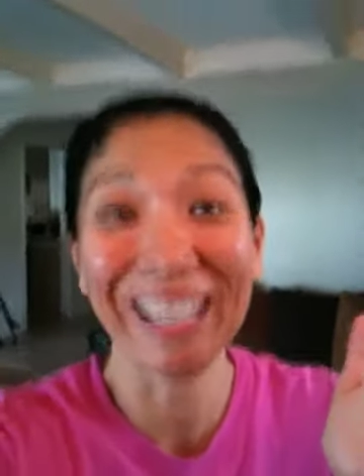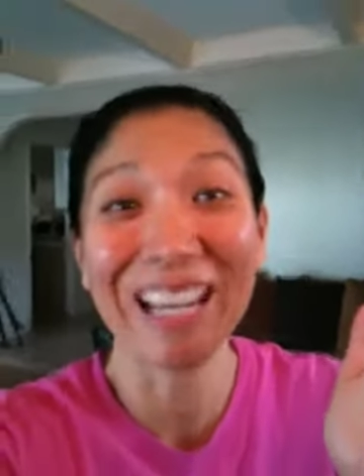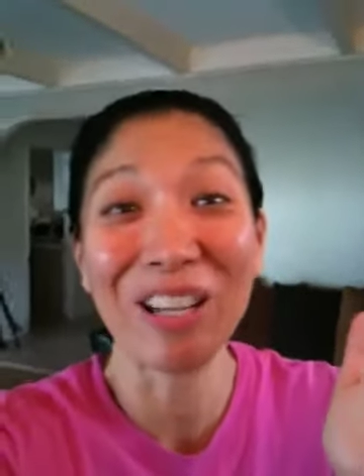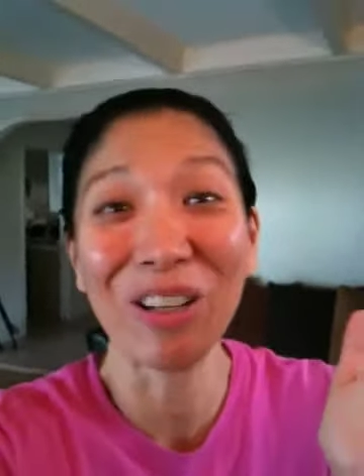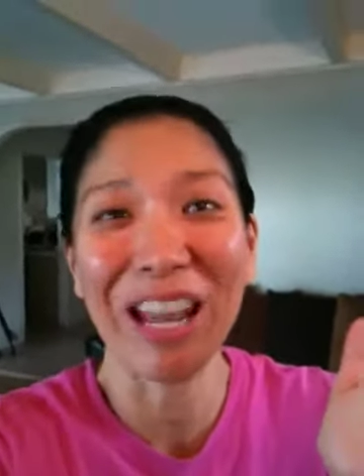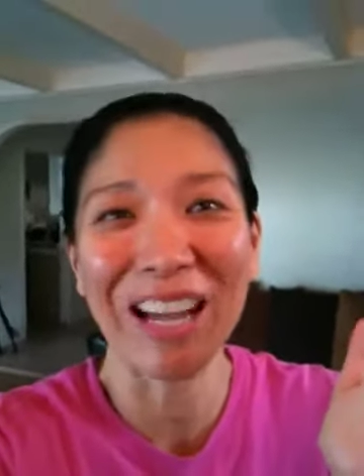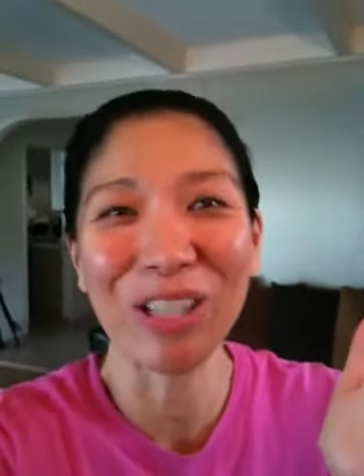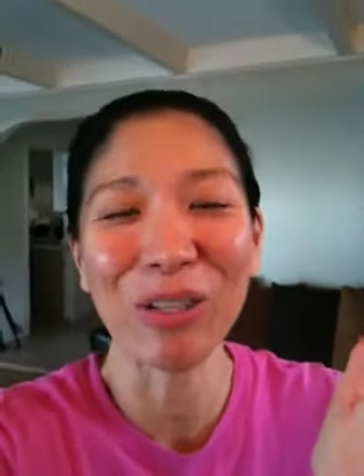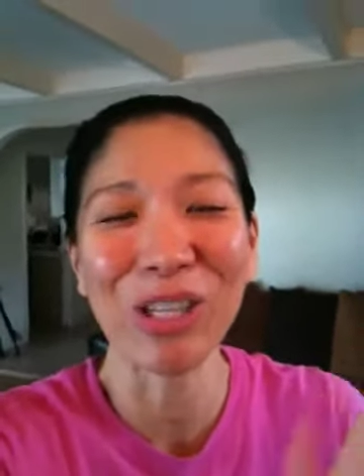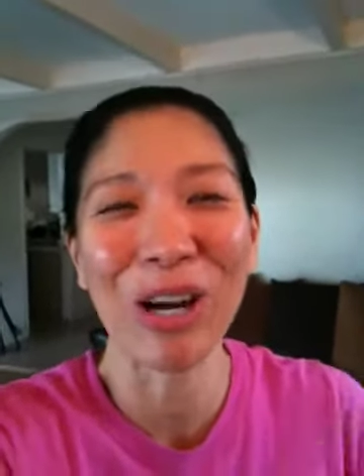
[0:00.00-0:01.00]
like I know the
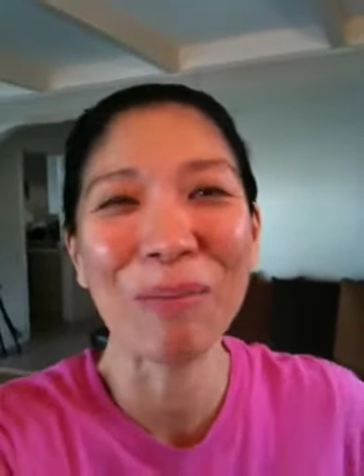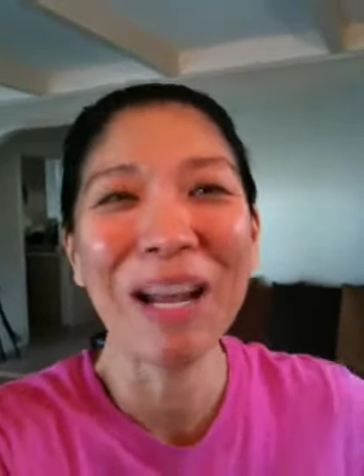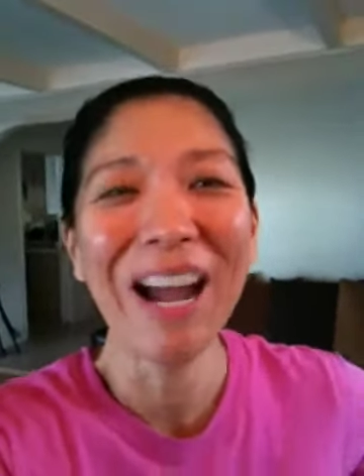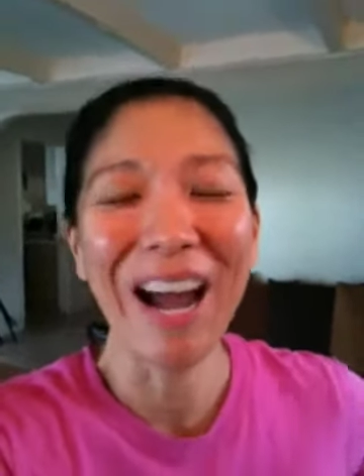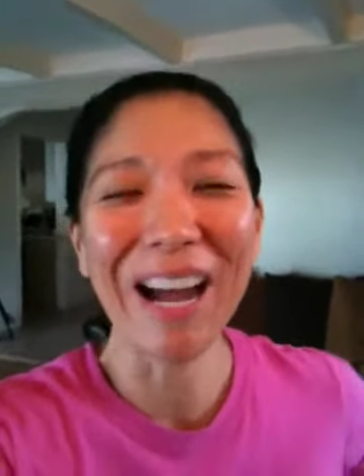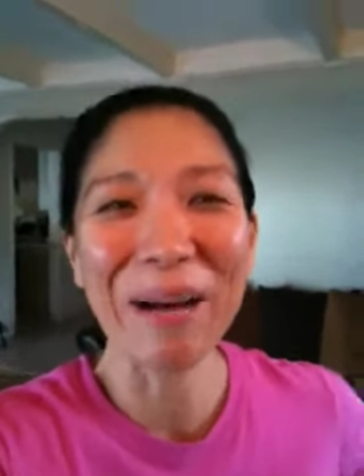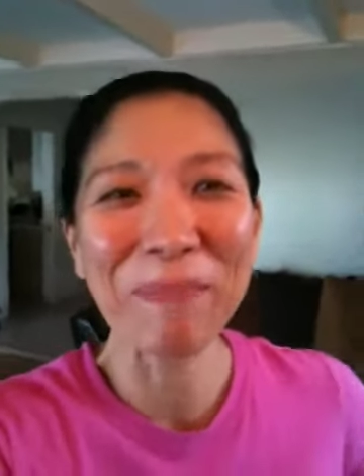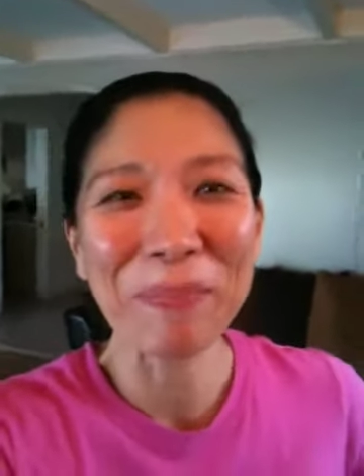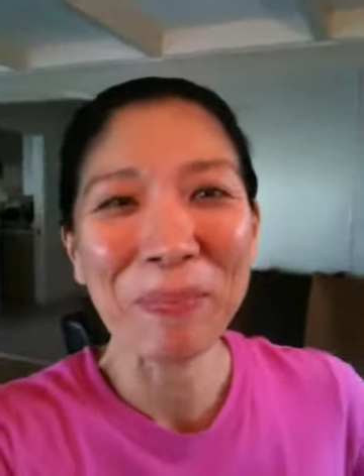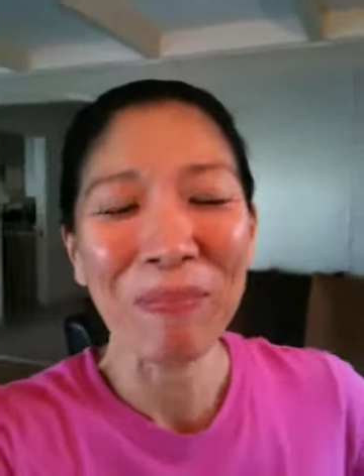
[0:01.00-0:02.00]
actual term,
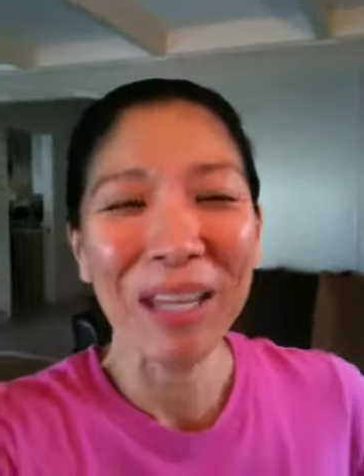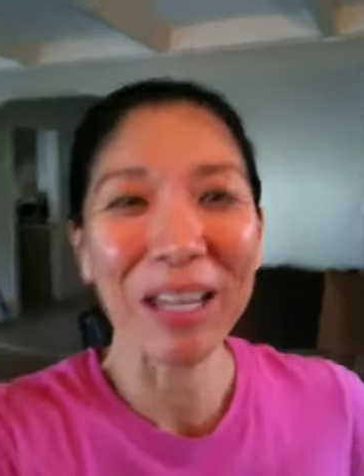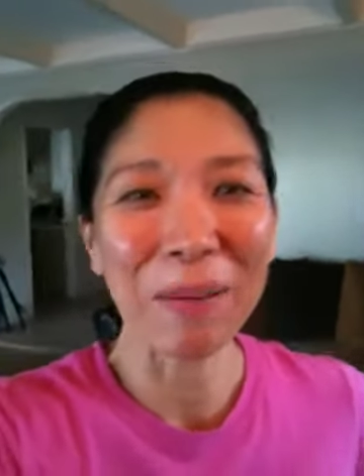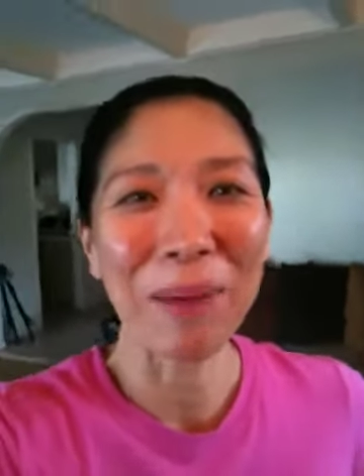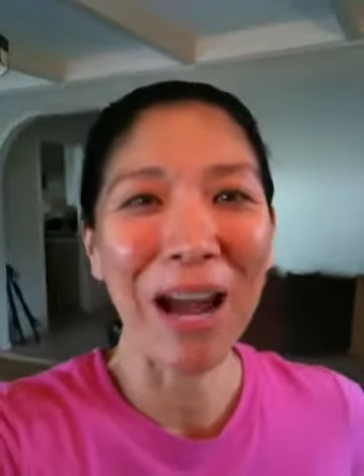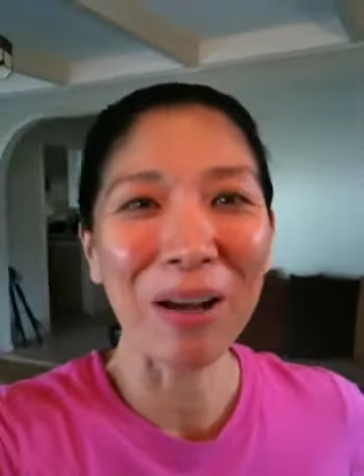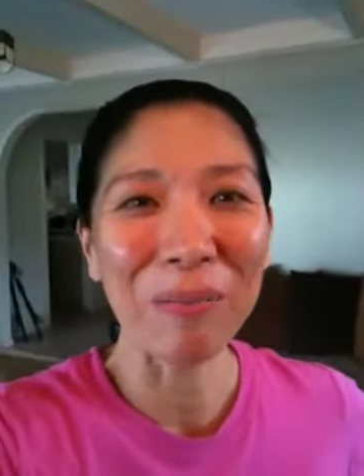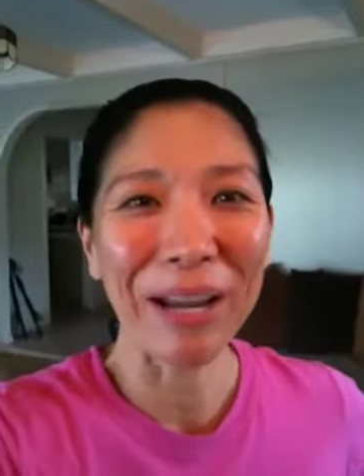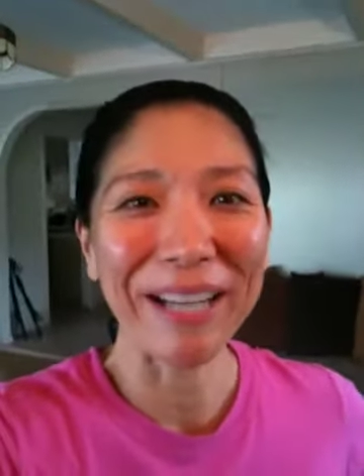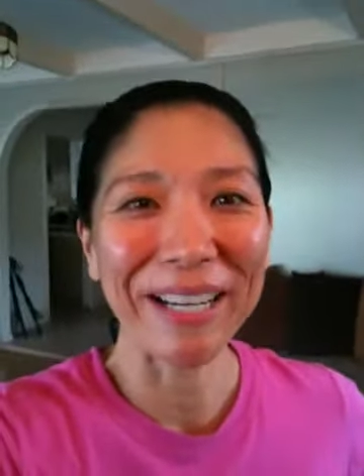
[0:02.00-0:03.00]
um, the
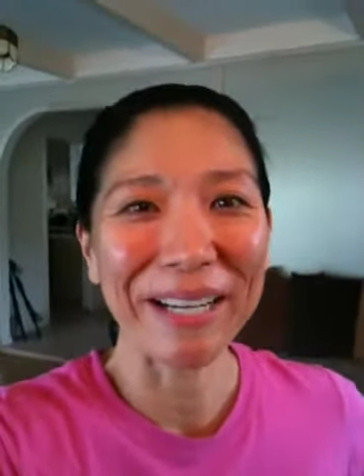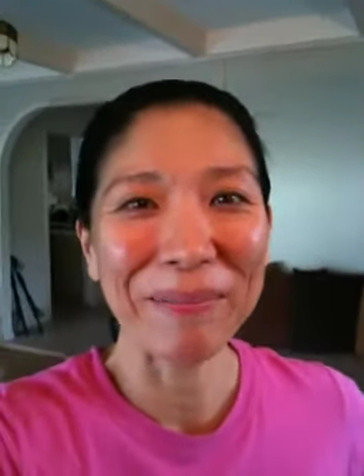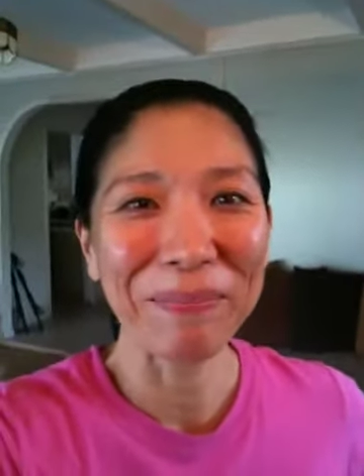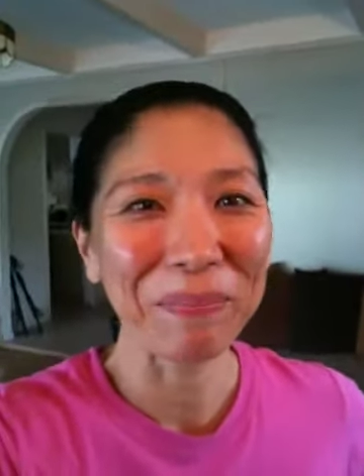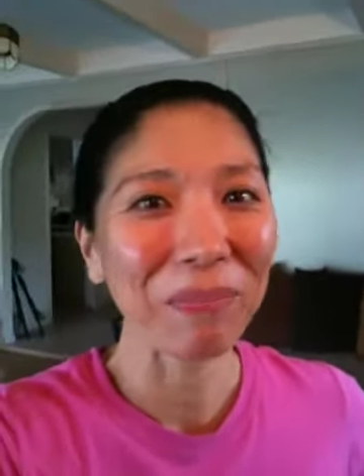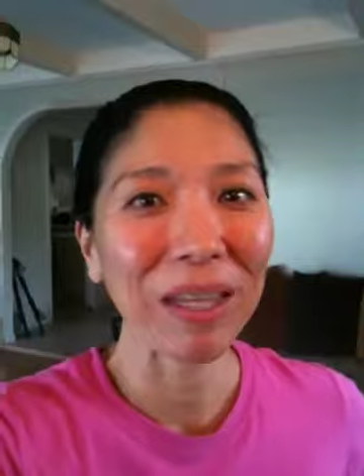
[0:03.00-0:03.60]
amount, but, um,